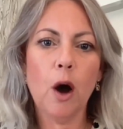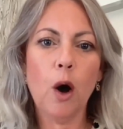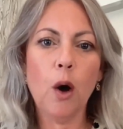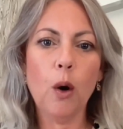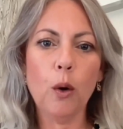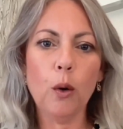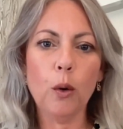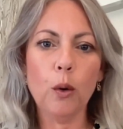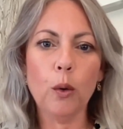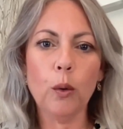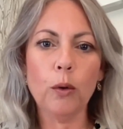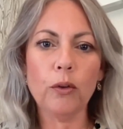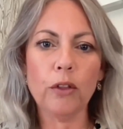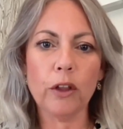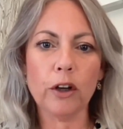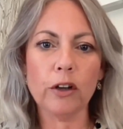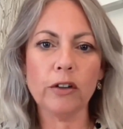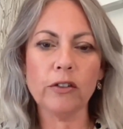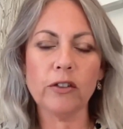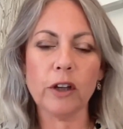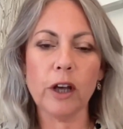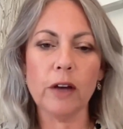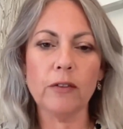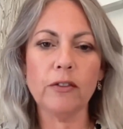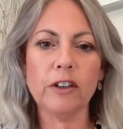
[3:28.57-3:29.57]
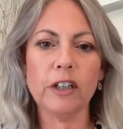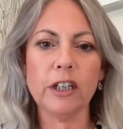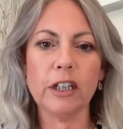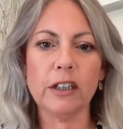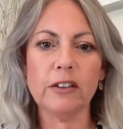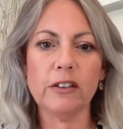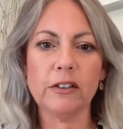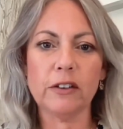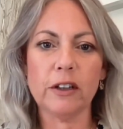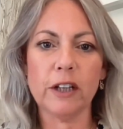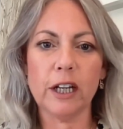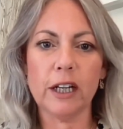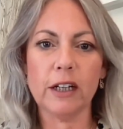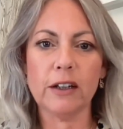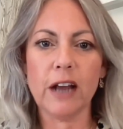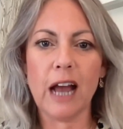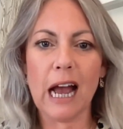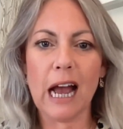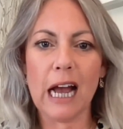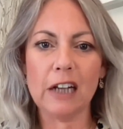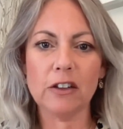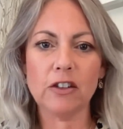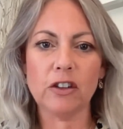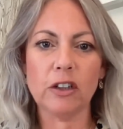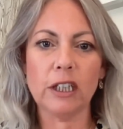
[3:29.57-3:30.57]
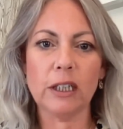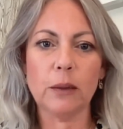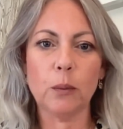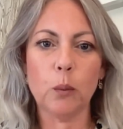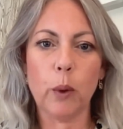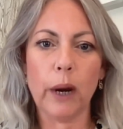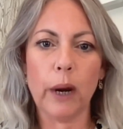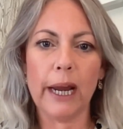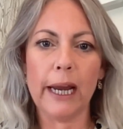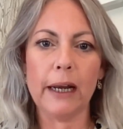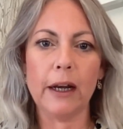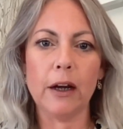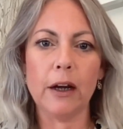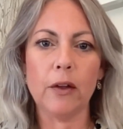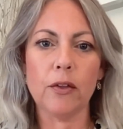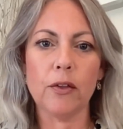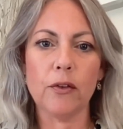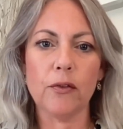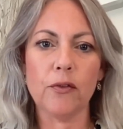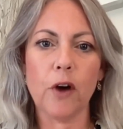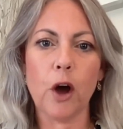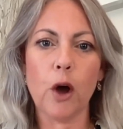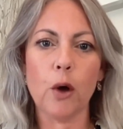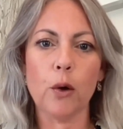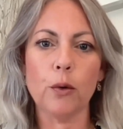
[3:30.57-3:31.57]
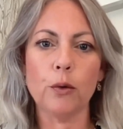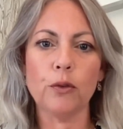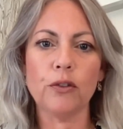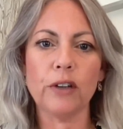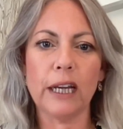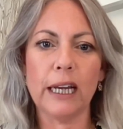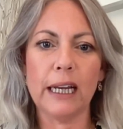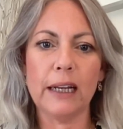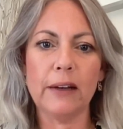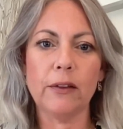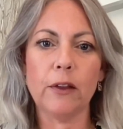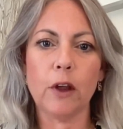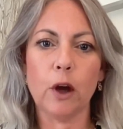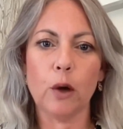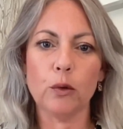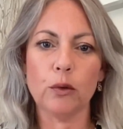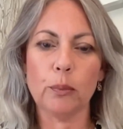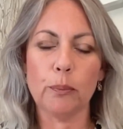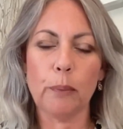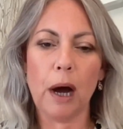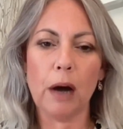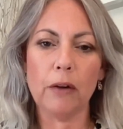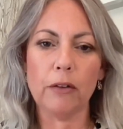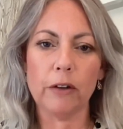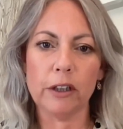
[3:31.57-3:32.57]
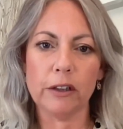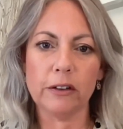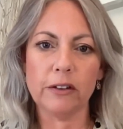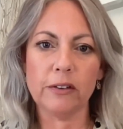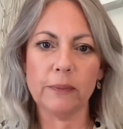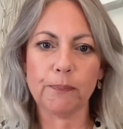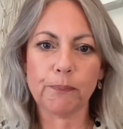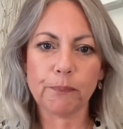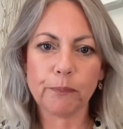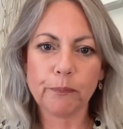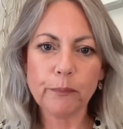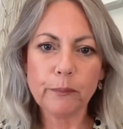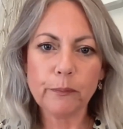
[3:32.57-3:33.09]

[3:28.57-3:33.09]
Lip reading: Hall, the Conservatives, did actually win the vote in those boroughs,